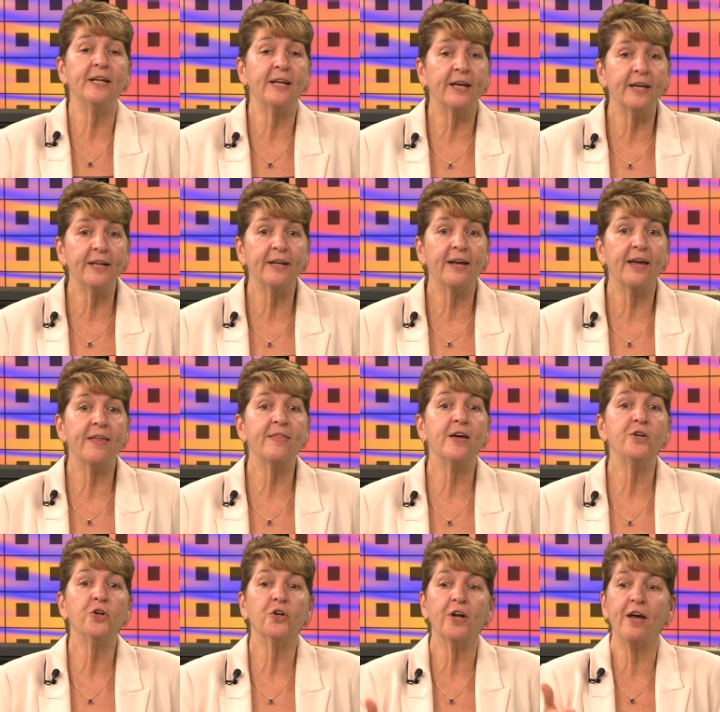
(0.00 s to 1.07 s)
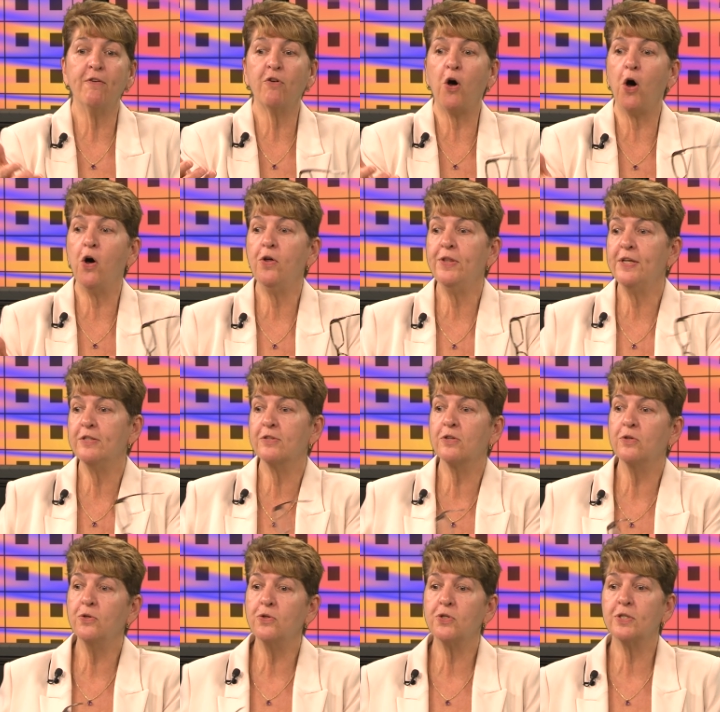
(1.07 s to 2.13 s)
in it, and then you're going to have all these
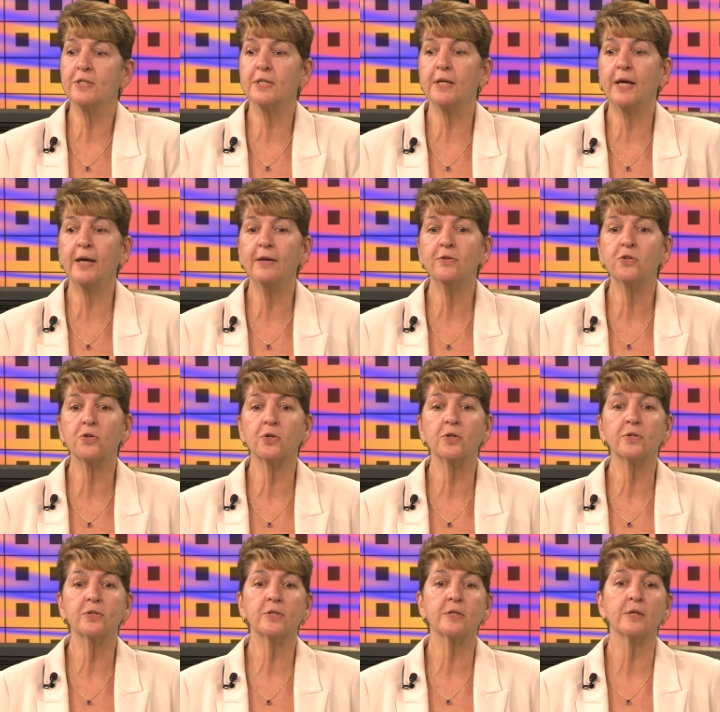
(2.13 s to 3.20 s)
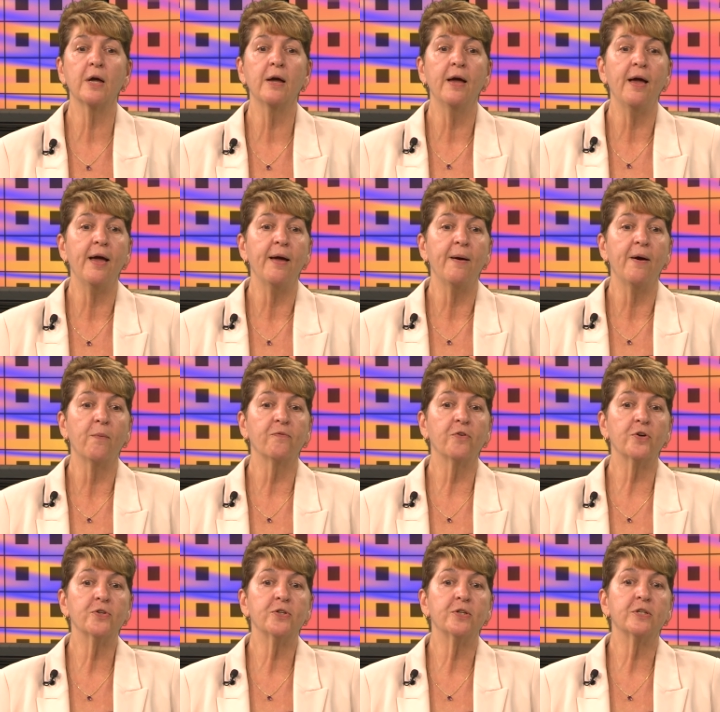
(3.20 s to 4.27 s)
solutions and answers,
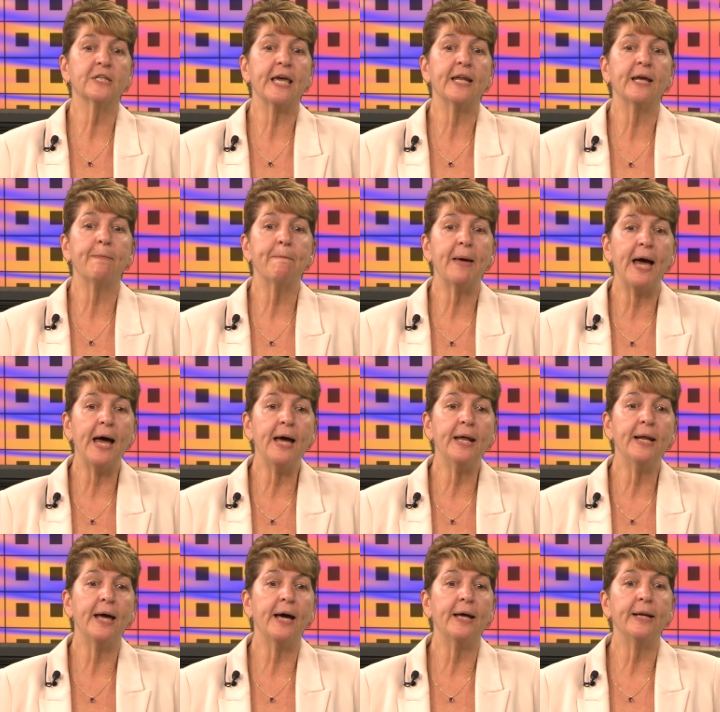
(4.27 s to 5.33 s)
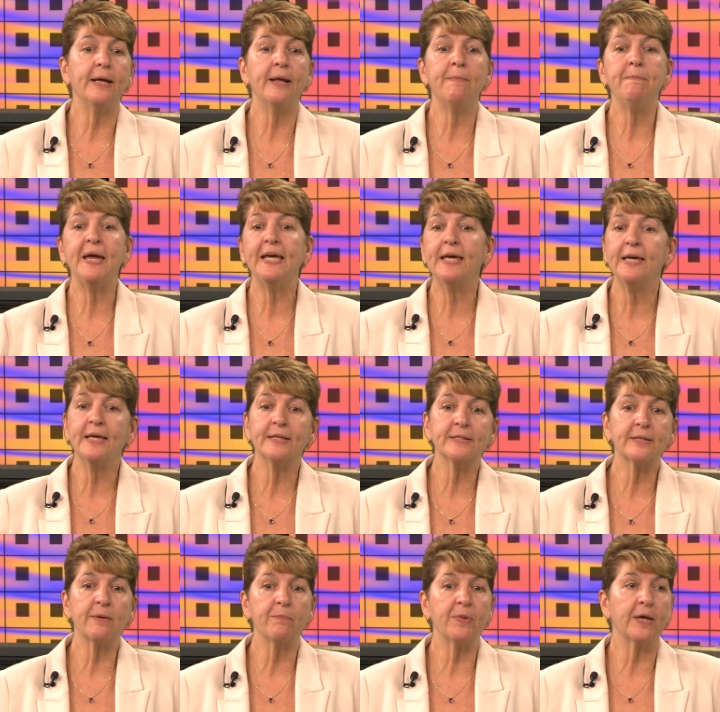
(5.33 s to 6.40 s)
versus getting mad at it and making it
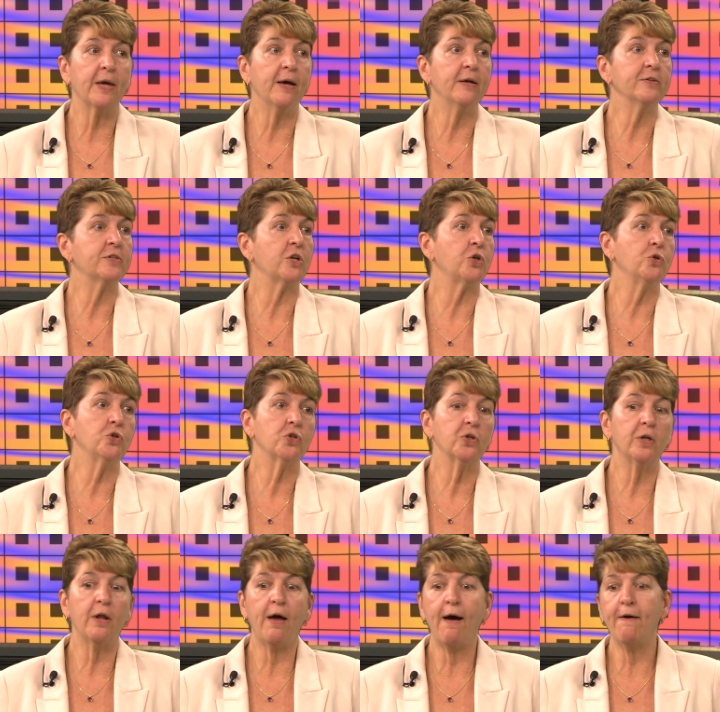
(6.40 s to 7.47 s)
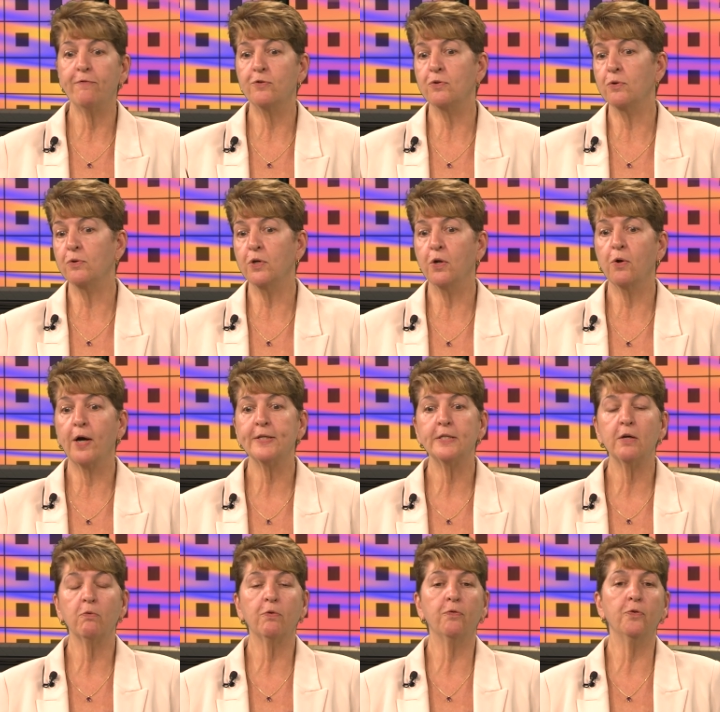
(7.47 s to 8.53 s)
something else that you shouldn't have to. You know, I
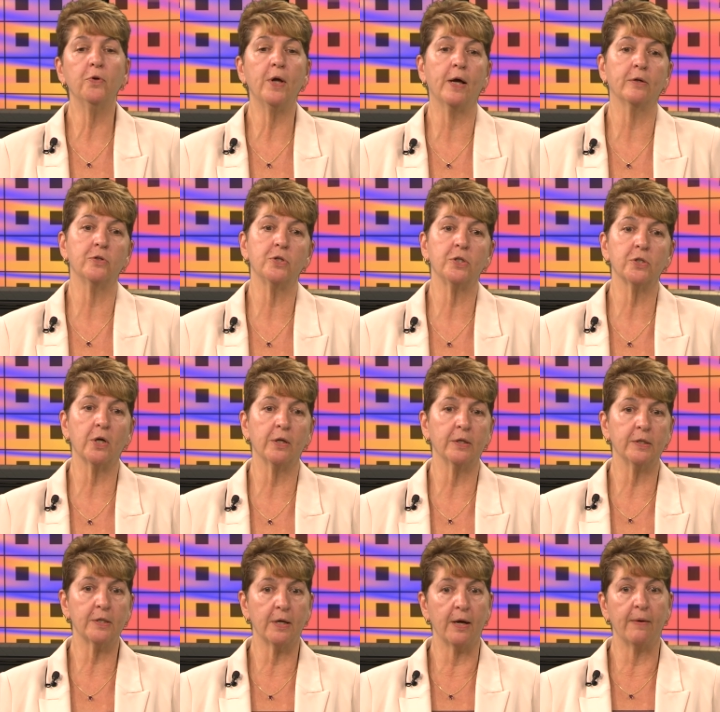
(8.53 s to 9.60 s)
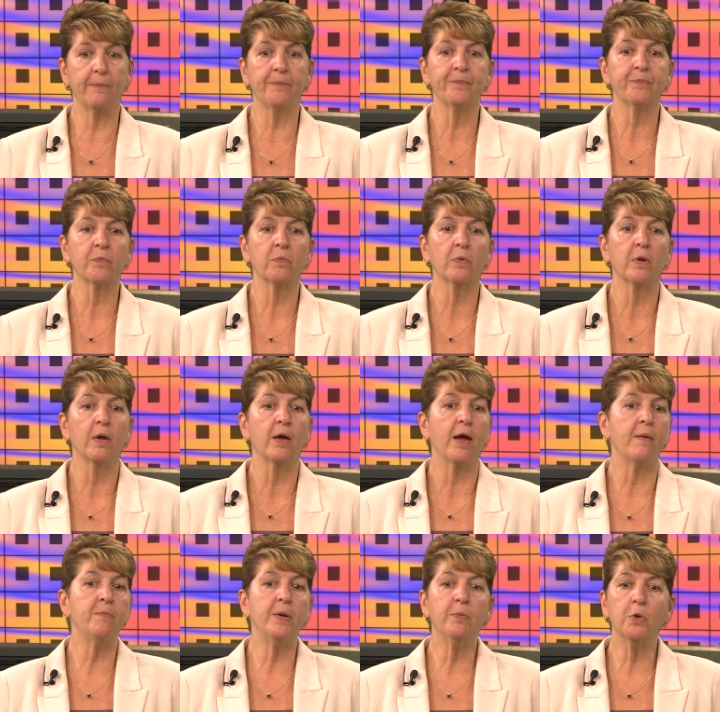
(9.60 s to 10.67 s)
see it with food allergies all the time.
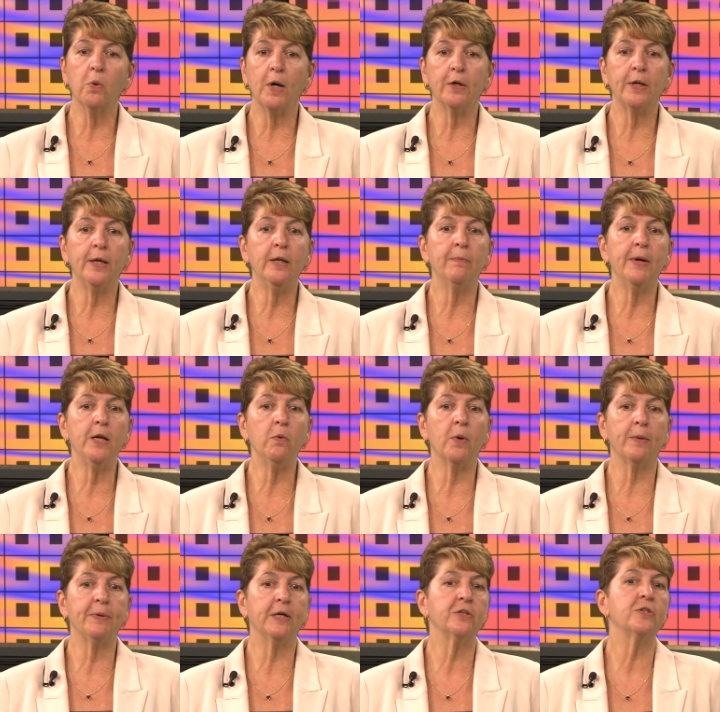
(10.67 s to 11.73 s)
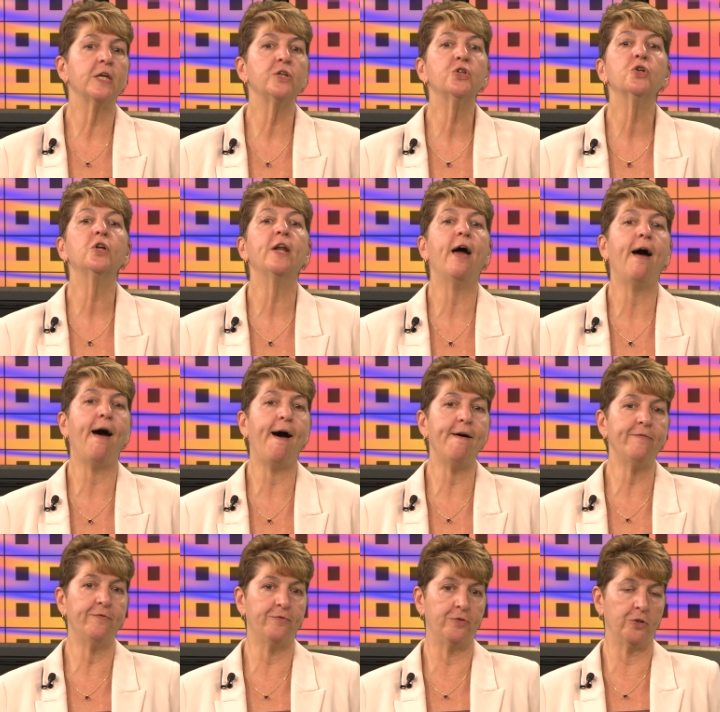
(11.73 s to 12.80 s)
And people go out and eat them anyway because they shouldn't
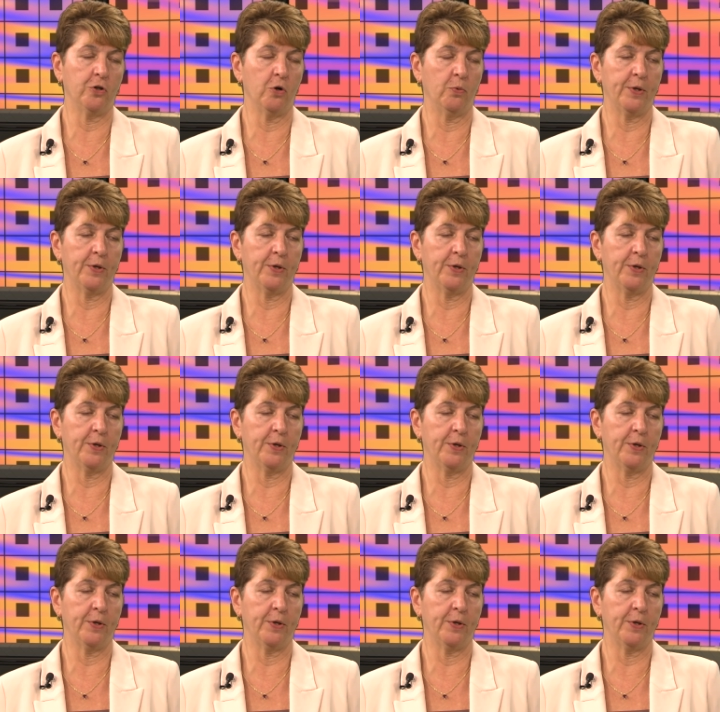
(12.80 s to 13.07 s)
have to go